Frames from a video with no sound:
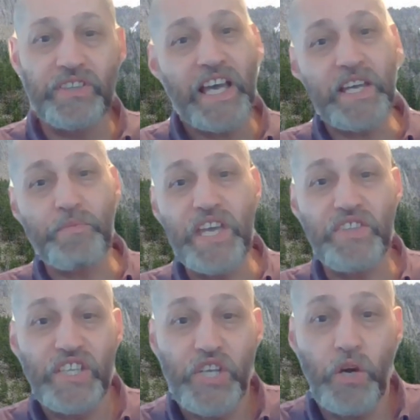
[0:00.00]
like me,
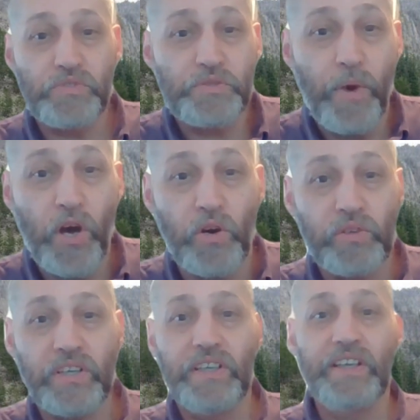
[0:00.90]
that don't
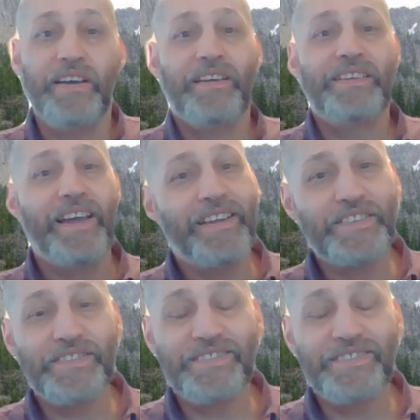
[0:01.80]
smoke, it